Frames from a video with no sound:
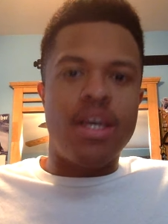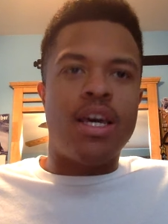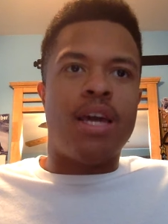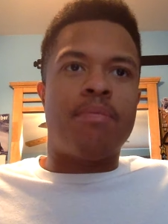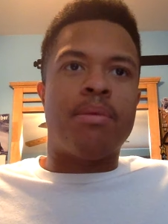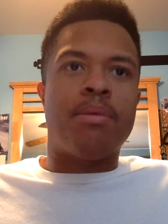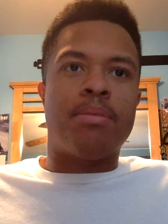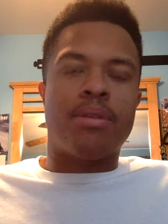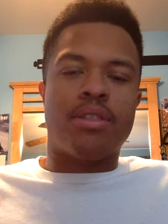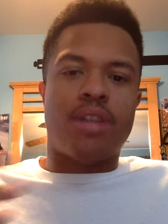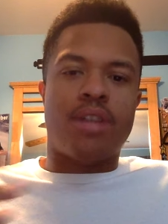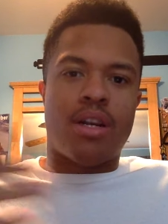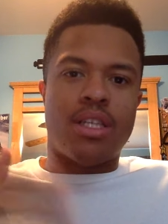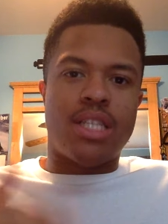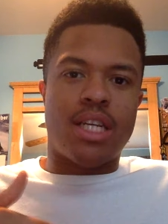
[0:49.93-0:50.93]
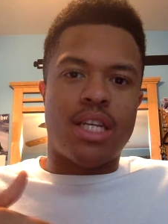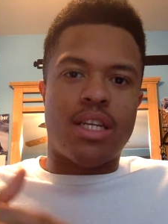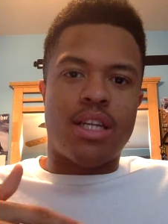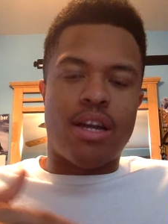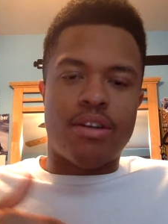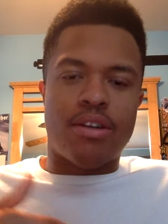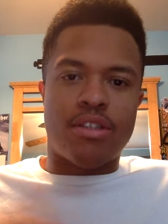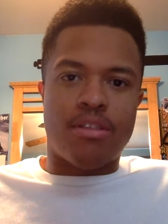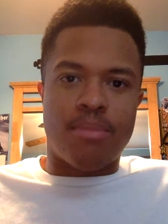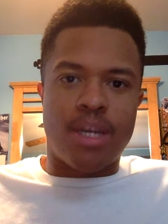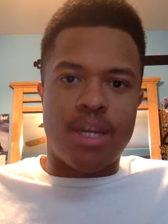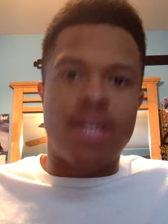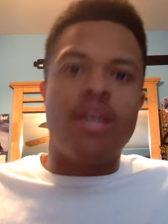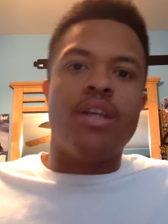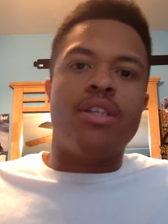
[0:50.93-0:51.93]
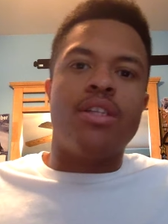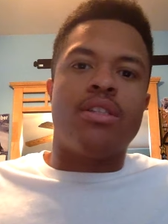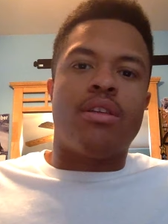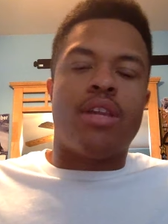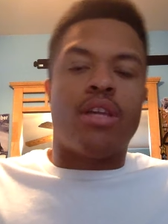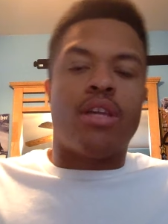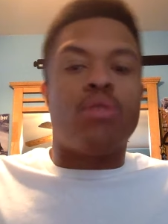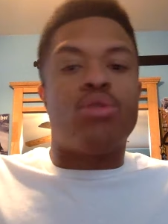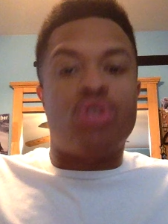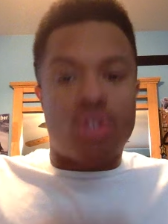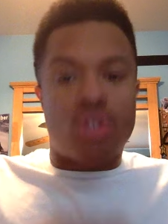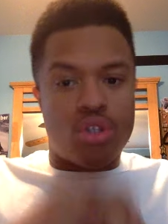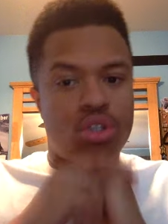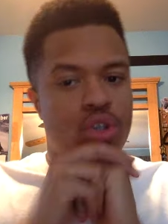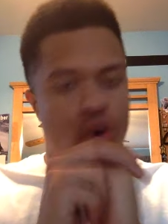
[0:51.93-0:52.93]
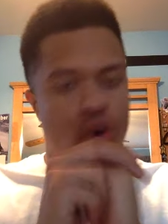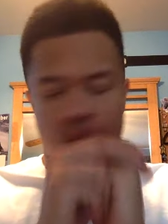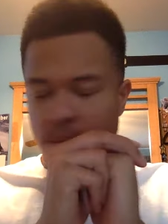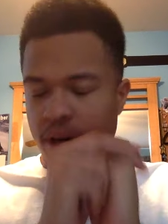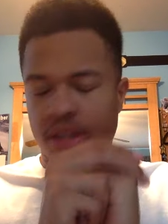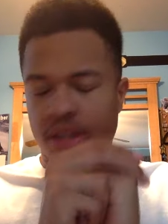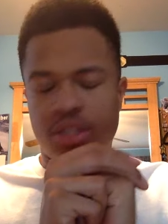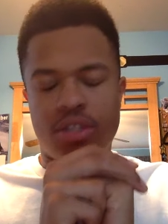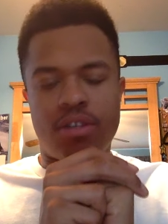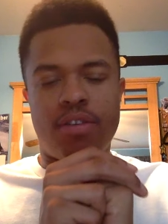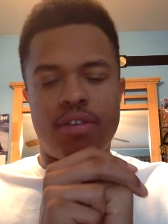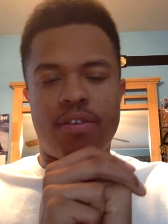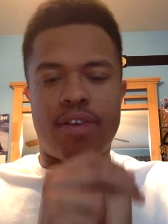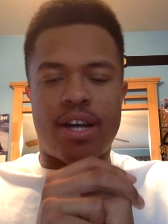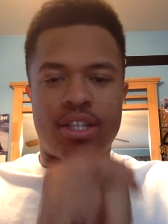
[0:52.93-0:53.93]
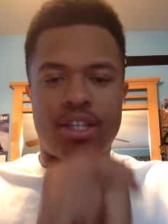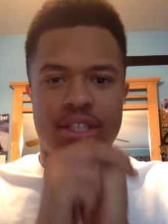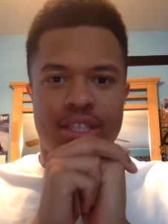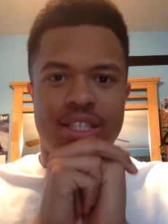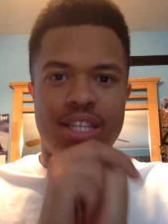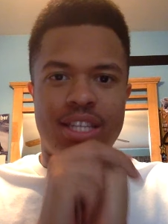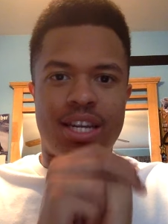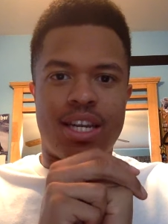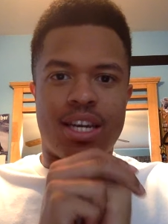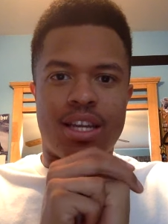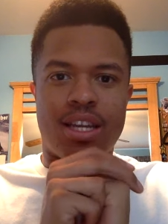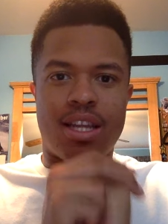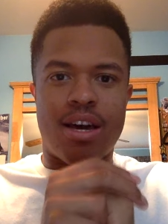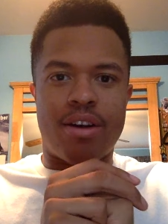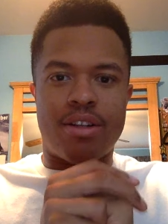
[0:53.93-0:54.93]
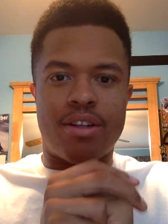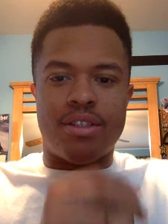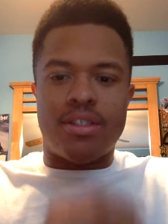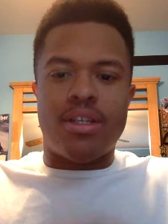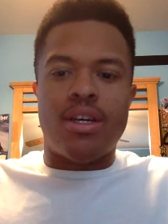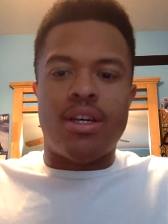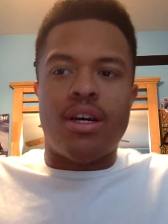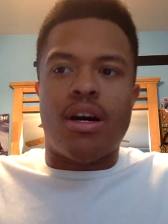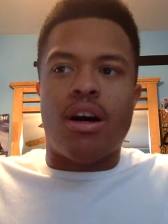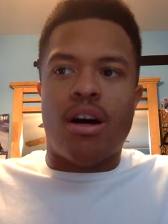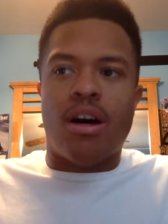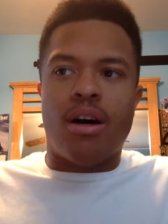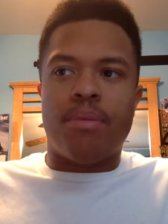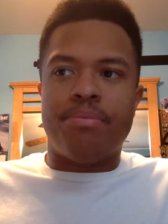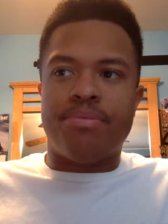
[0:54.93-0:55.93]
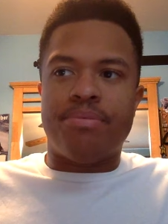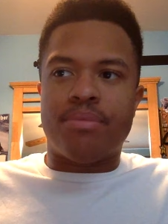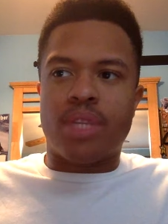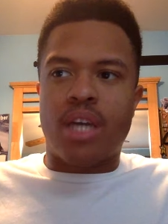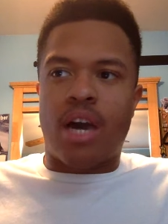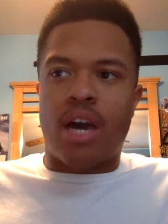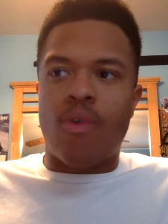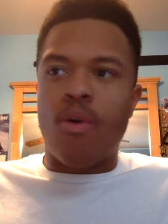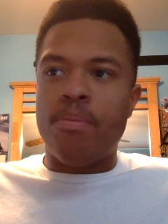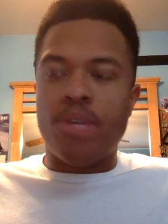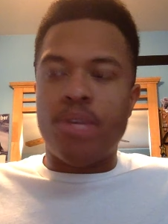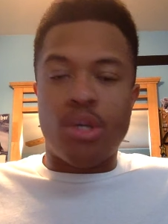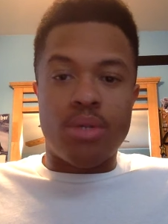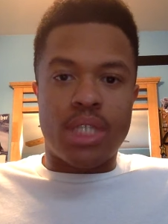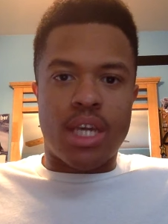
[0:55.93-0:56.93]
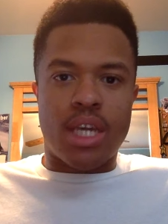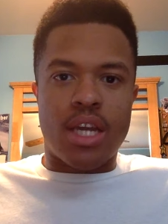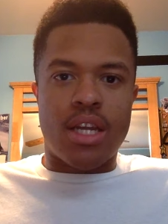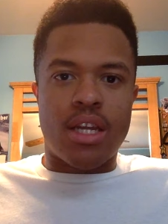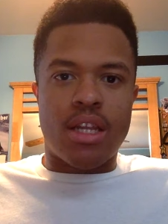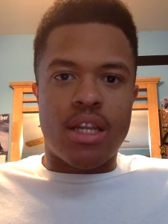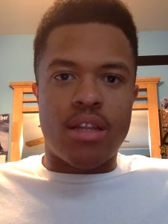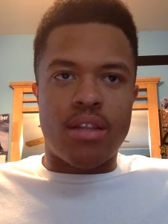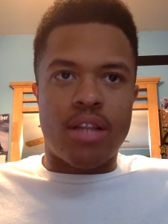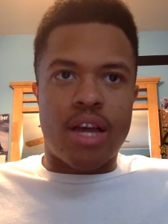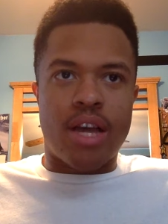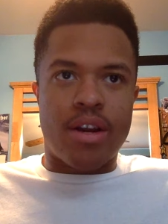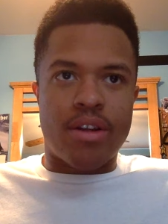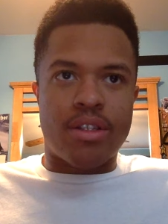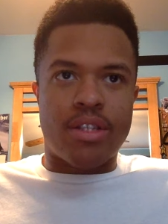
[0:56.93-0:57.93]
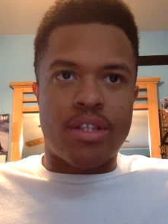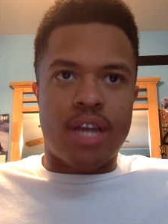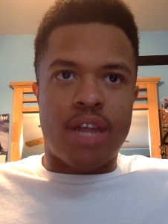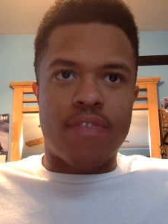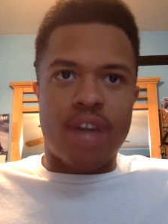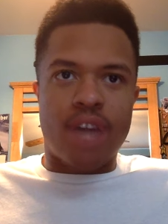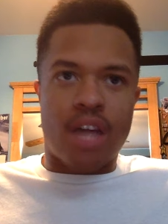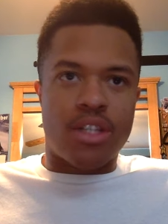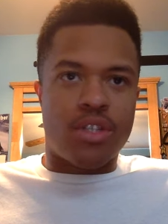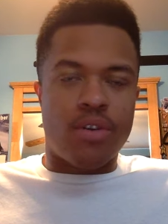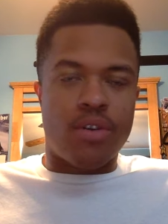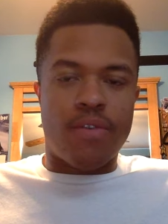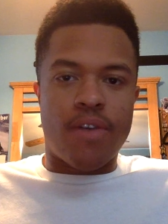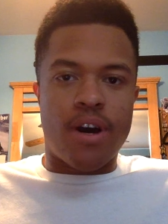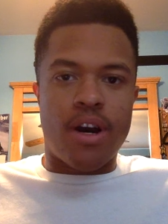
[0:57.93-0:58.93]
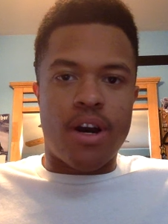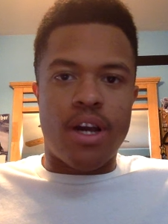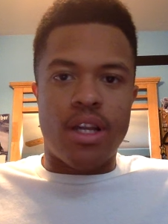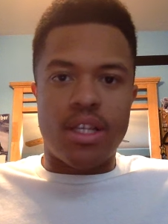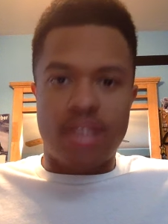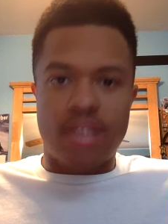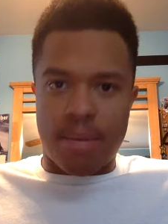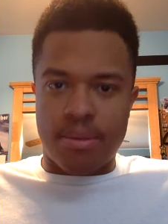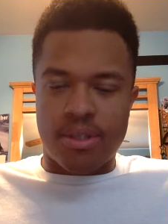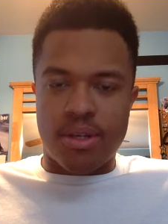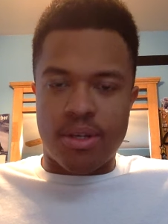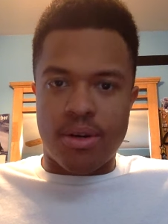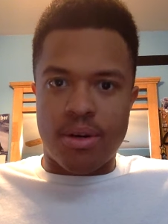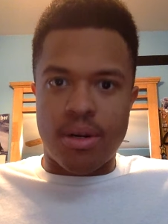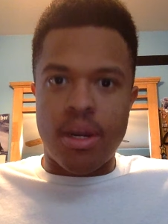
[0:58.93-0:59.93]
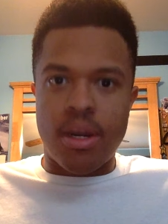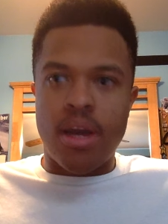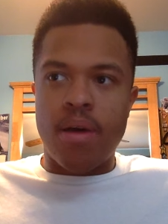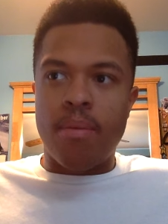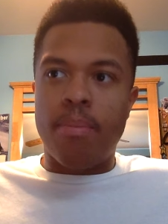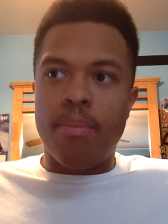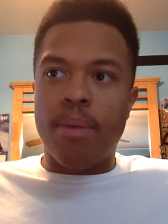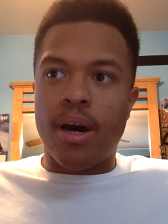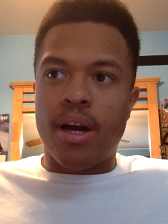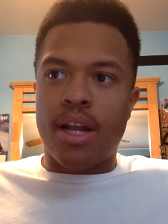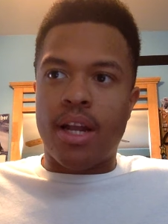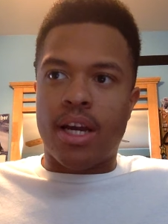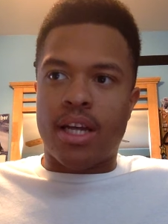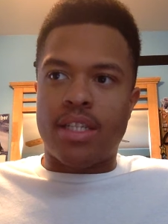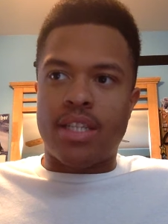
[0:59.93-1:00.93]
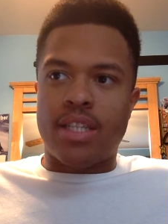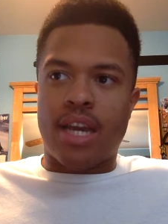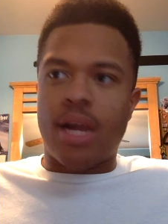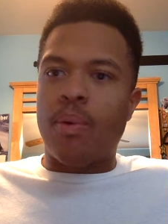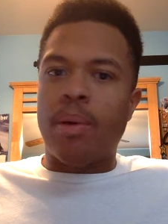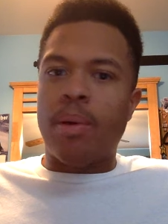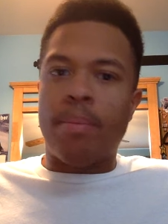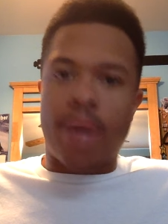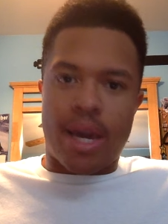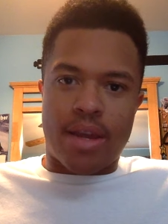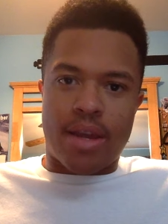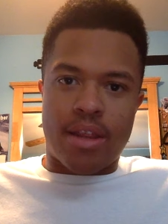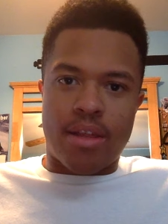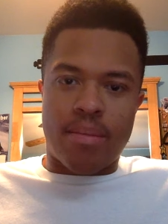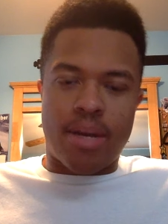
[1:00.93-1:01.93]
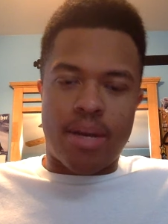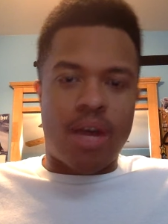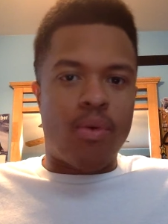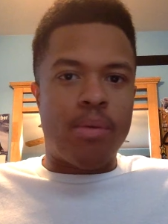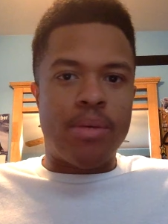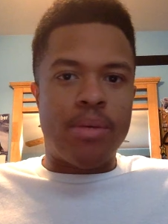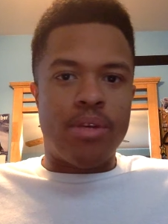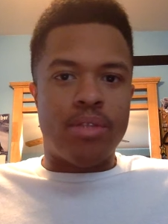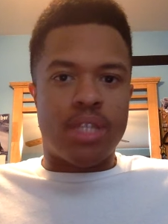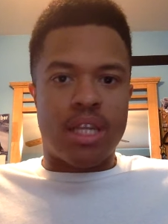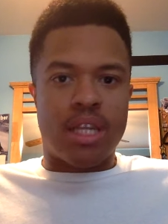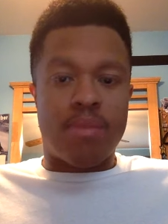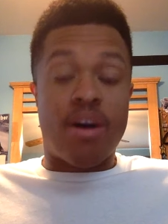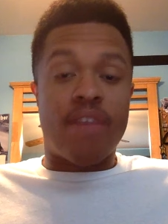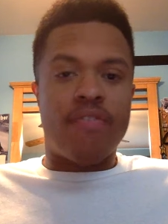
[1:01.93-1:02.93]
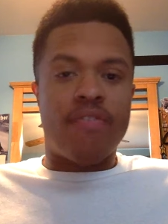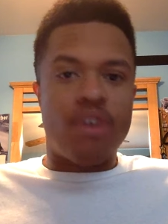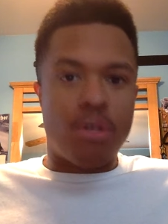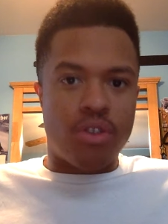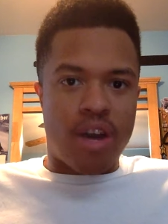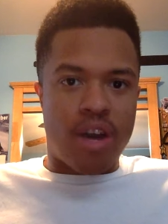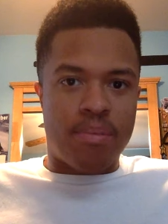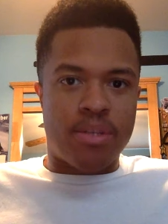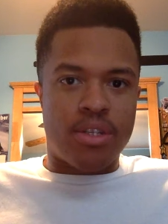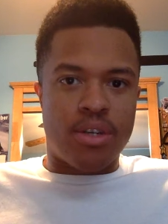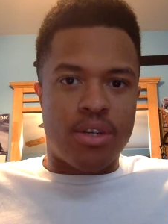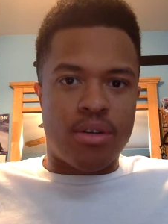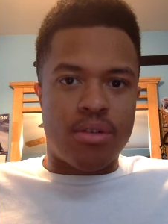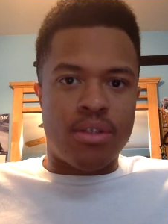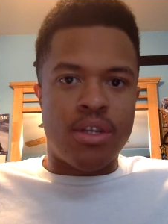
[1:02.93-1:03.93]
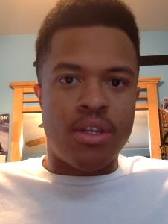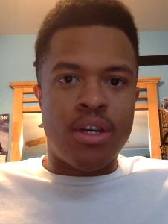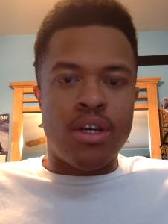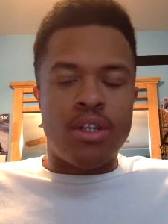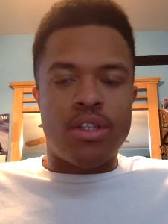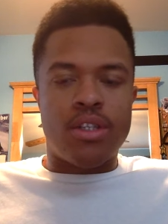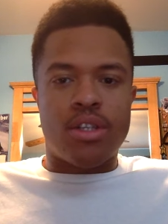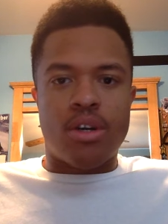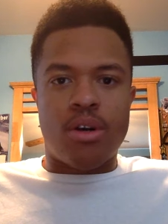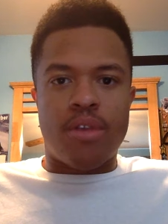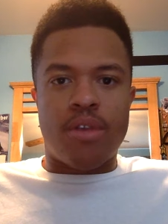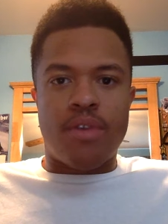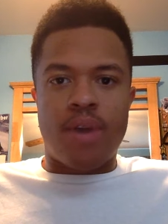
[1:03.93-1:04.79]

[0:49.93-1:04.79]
and people are starting to send in letters to me. So thank you so much for actually sending in letters. I won't be using any letters that I've gotten so far in this episode, but like I said, I will bank them and I will be using them on future episodes. So if you